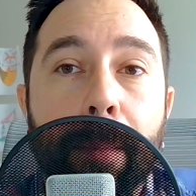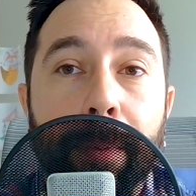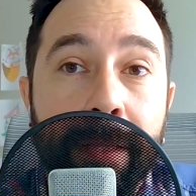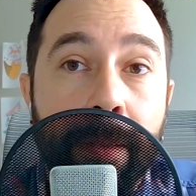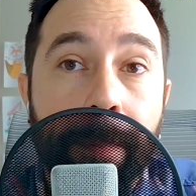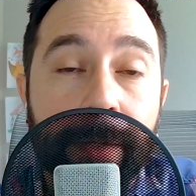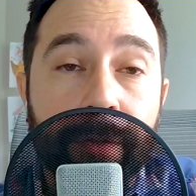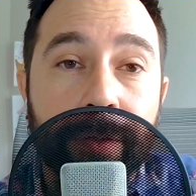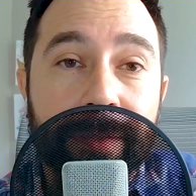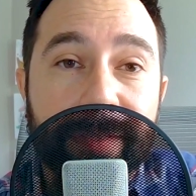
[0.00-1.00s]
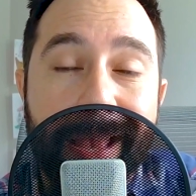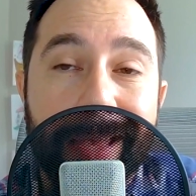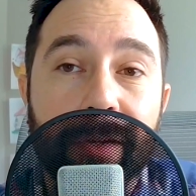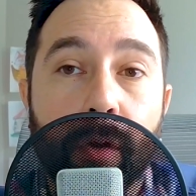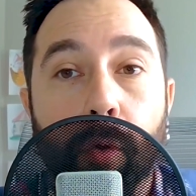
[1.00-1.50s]
But then the Pinterest
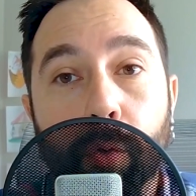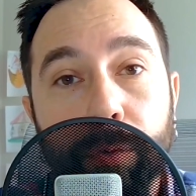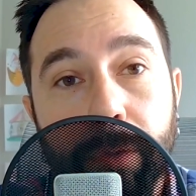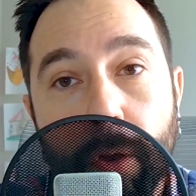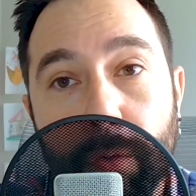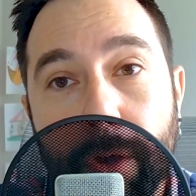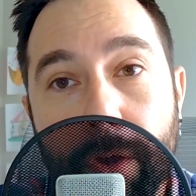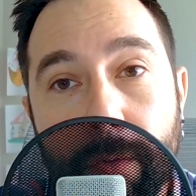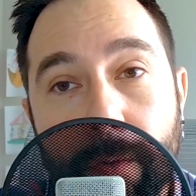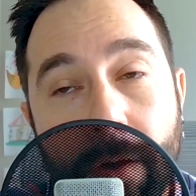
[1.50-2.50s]
had an old logo